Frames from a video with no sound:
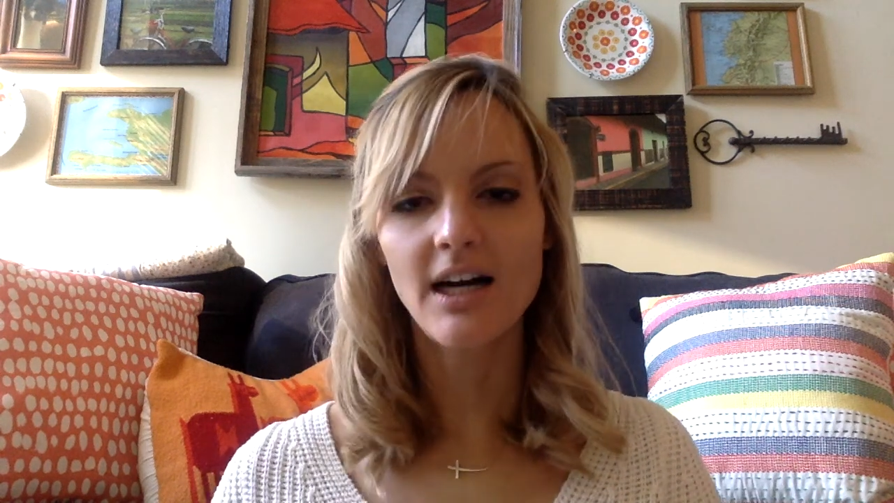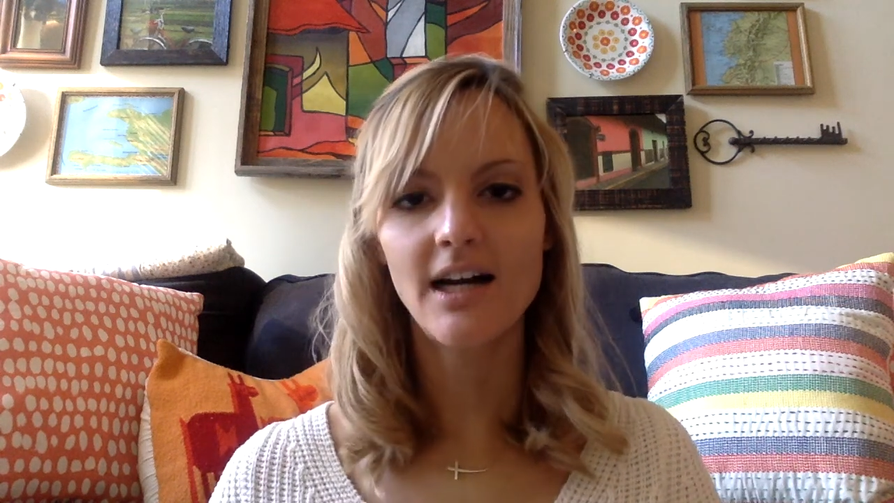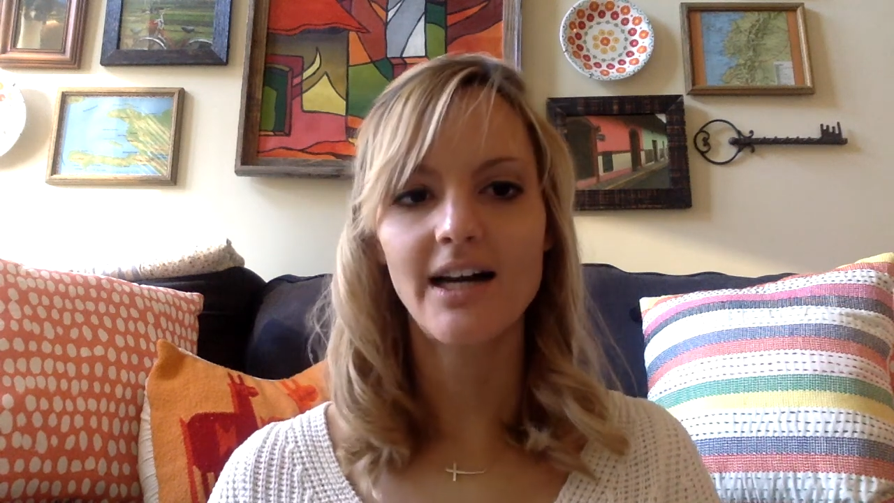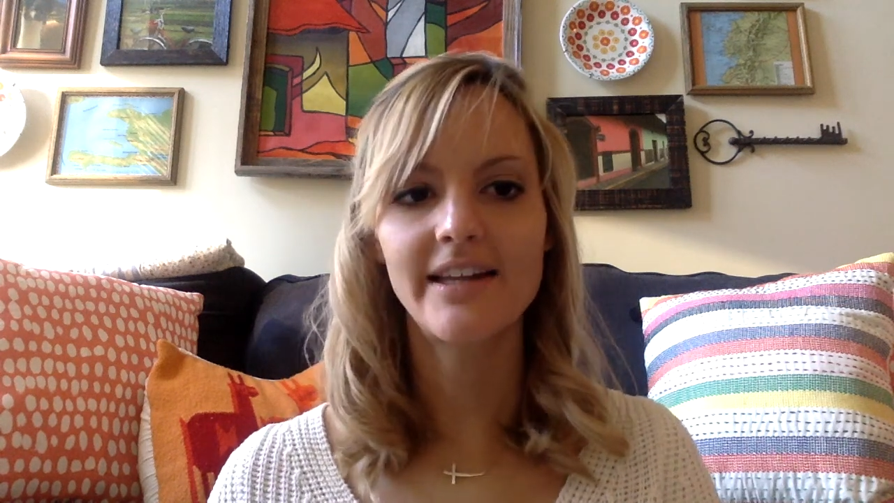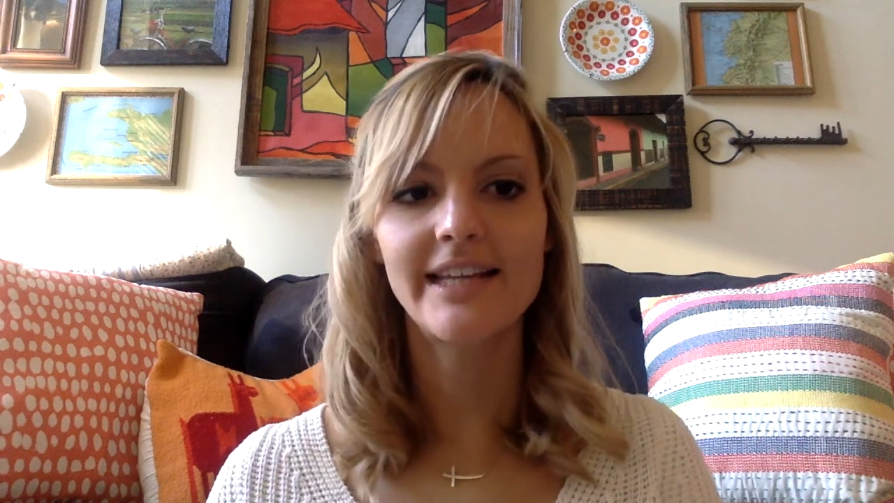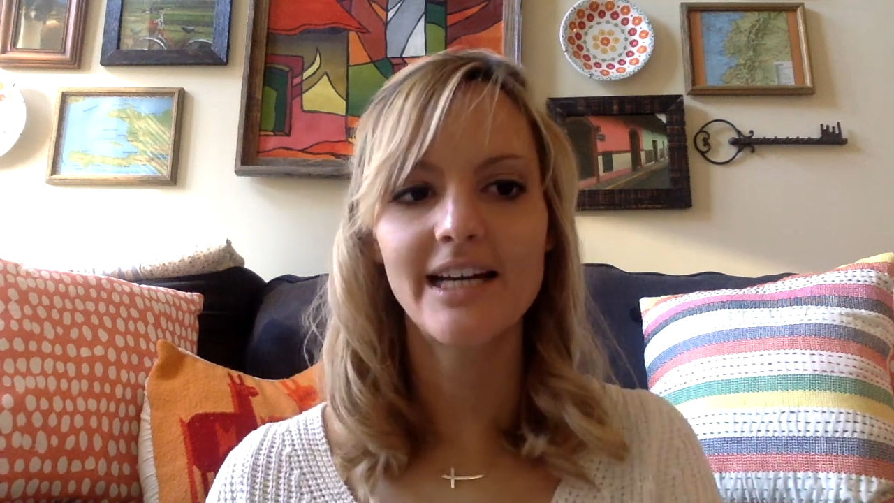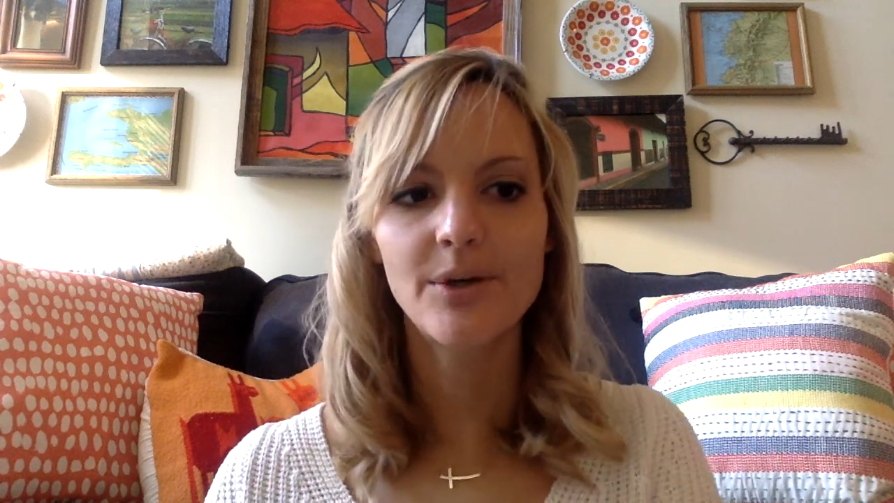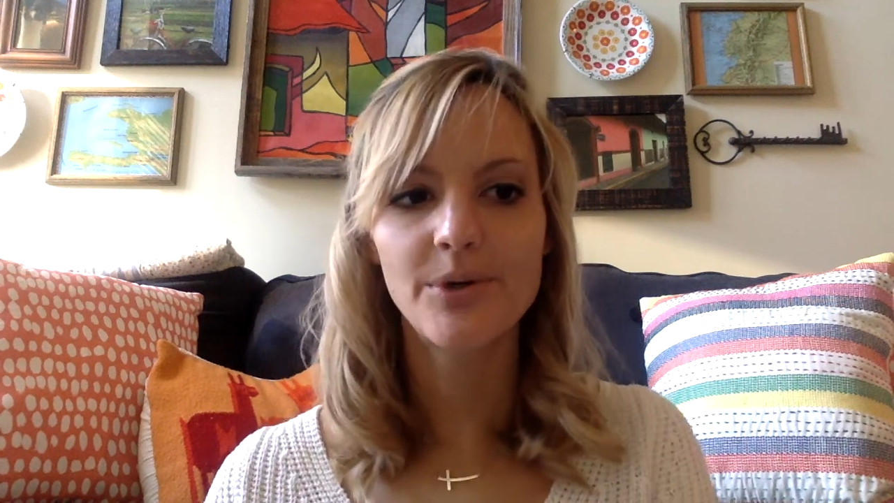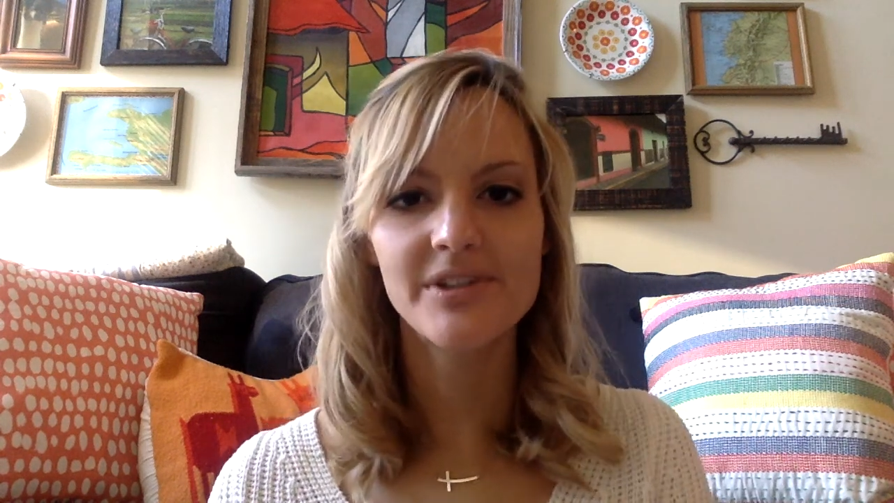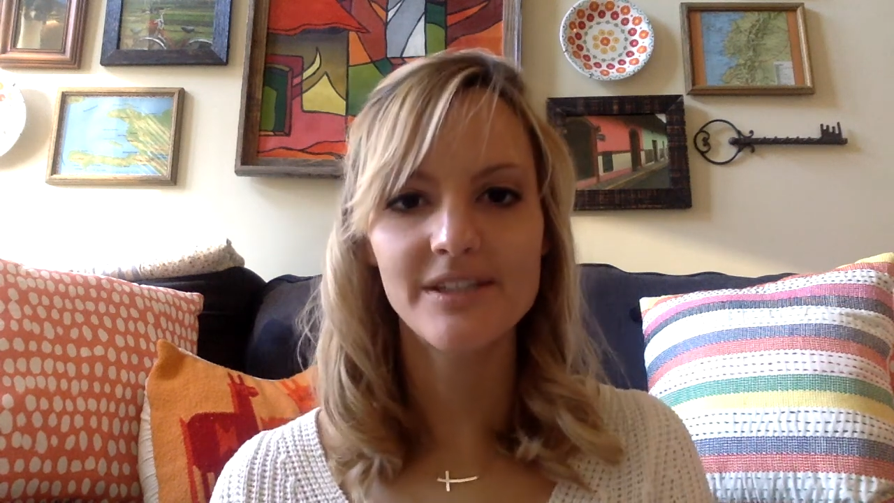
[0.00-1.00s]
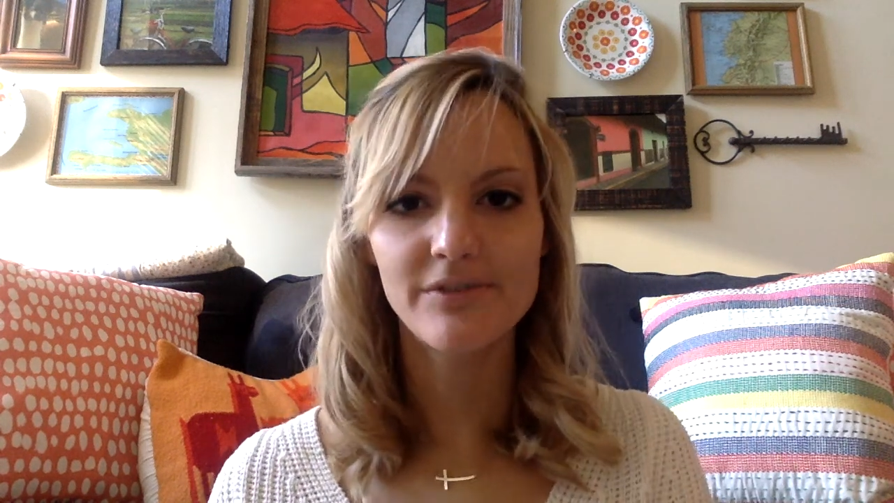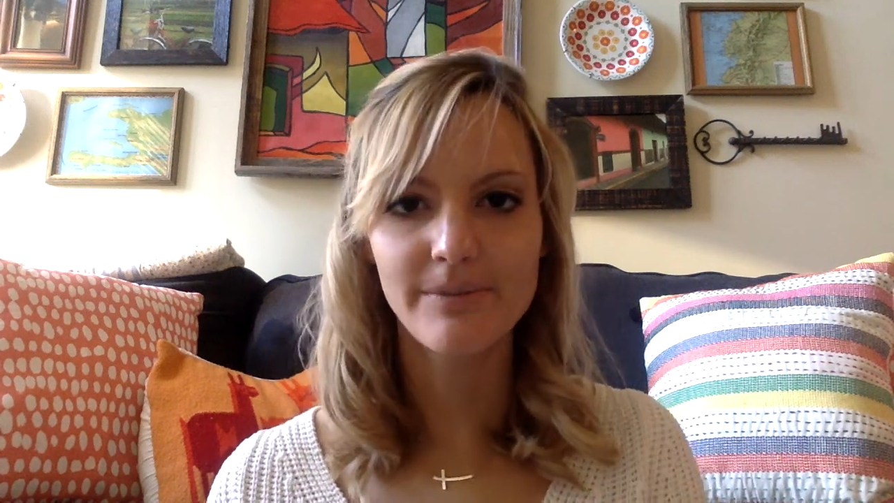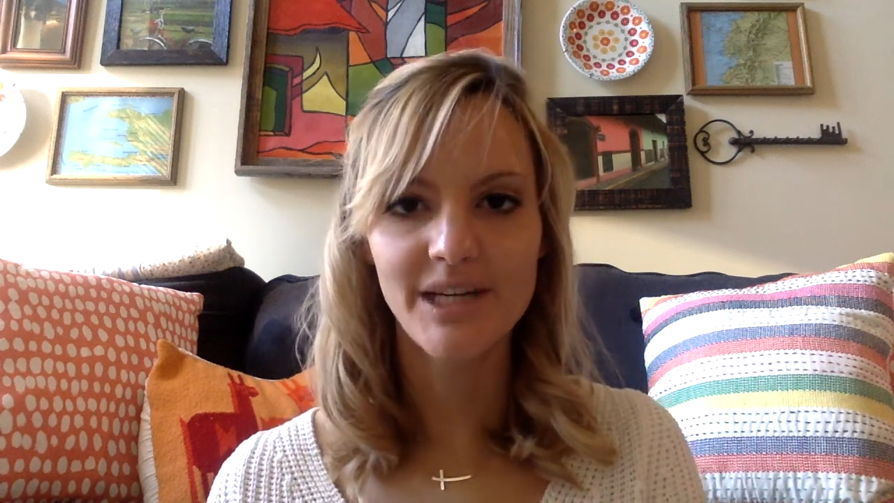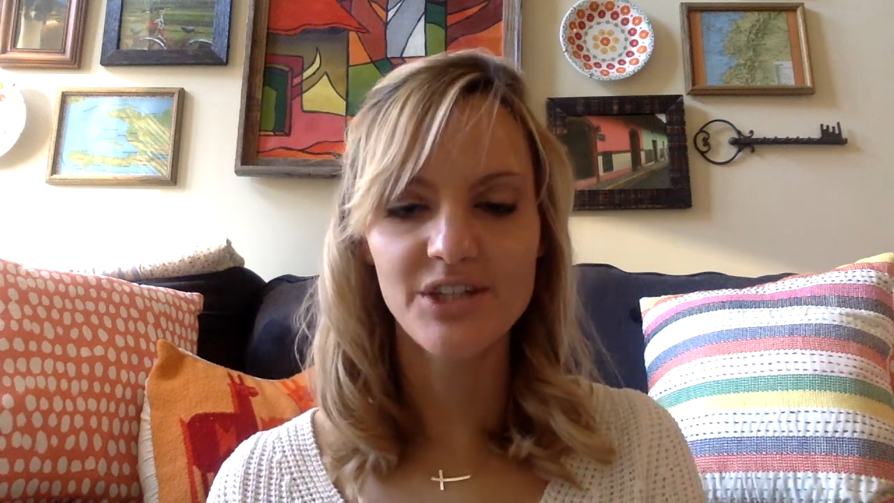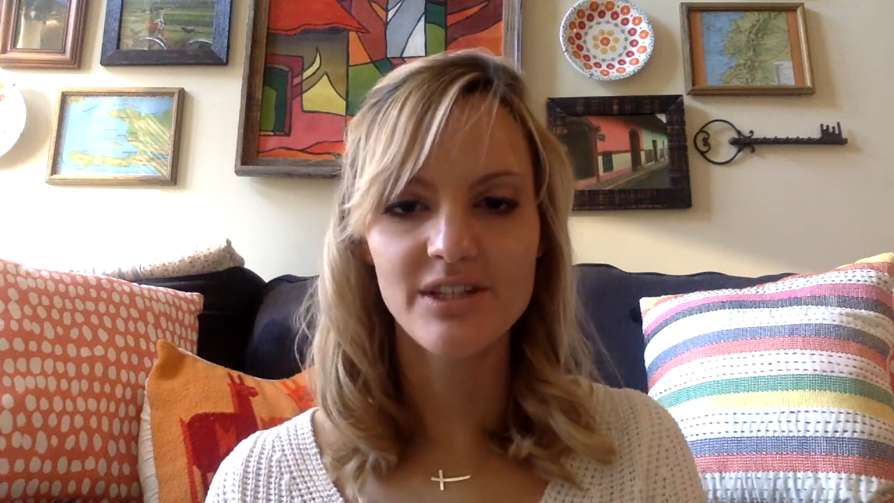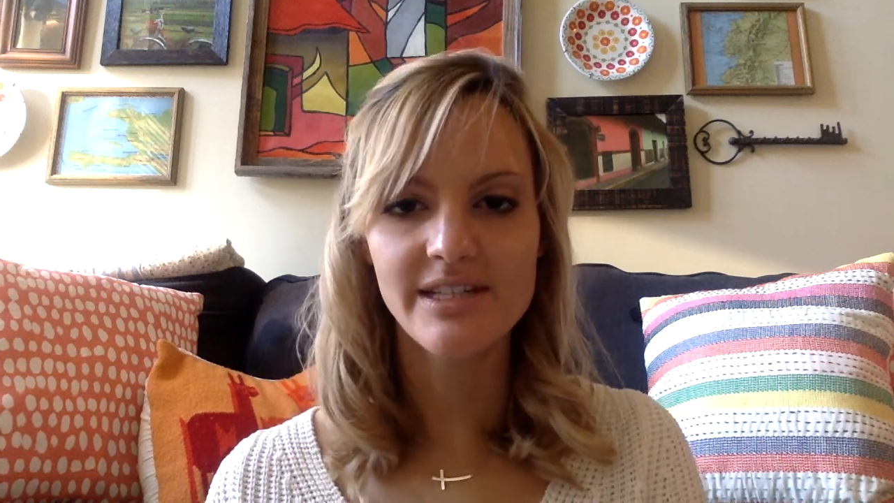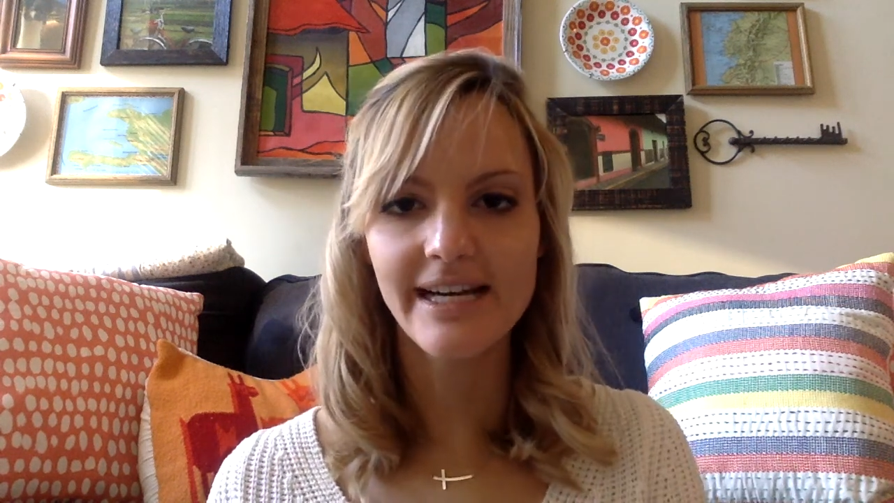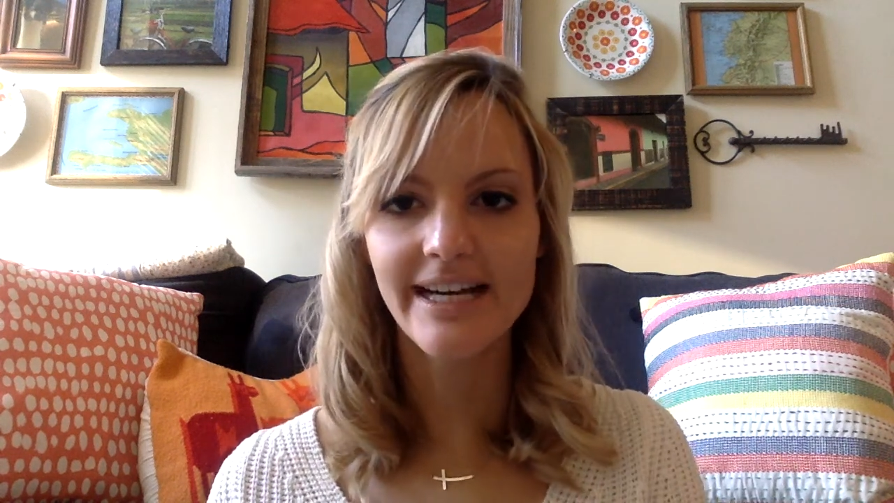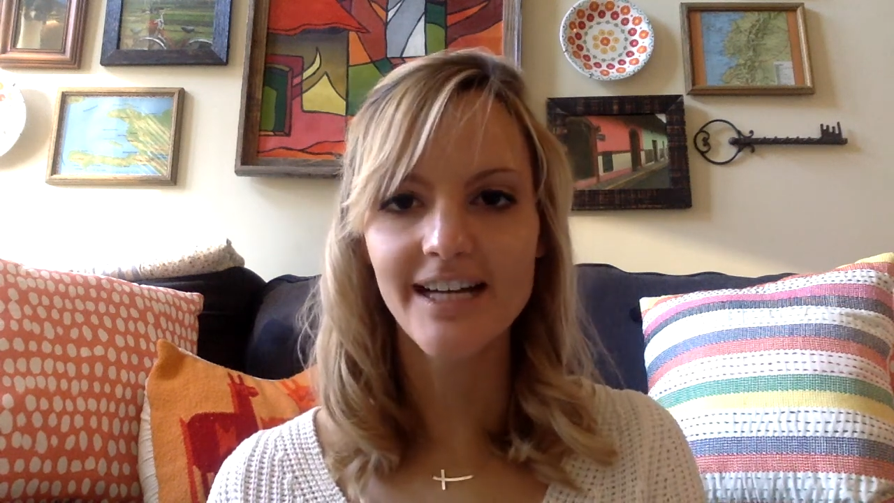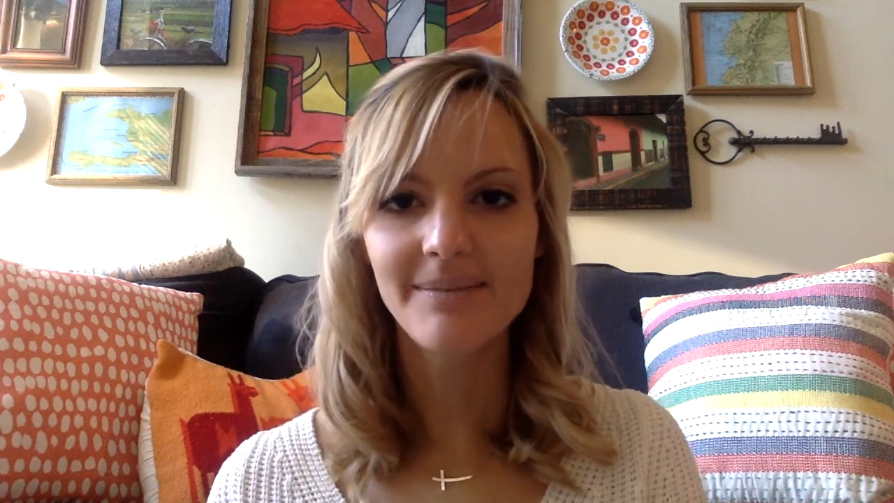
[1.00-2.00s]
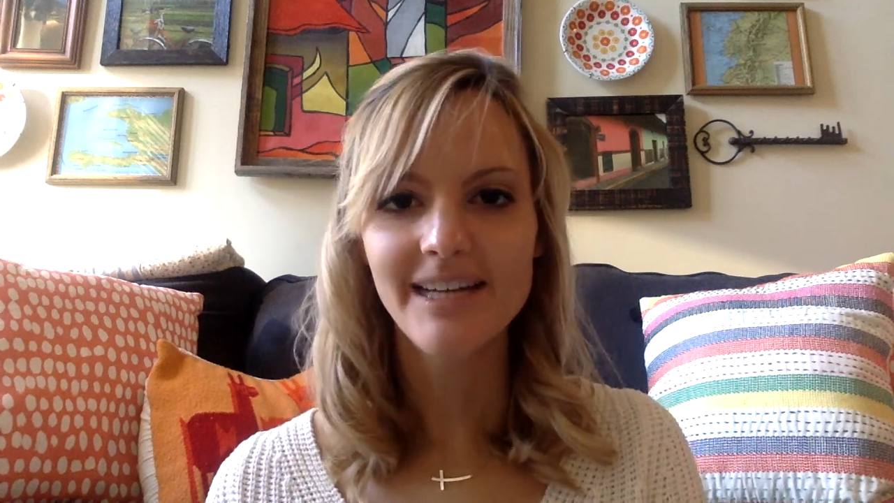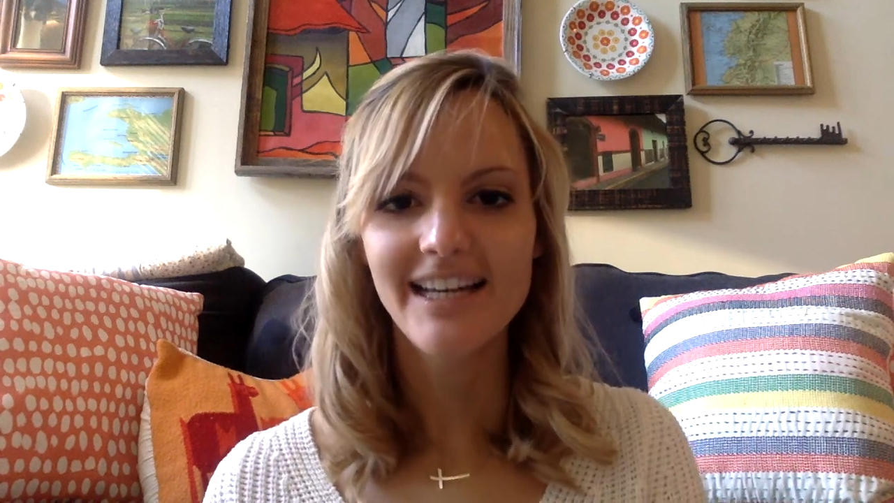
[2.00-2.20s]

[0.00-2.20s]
on that course information tab.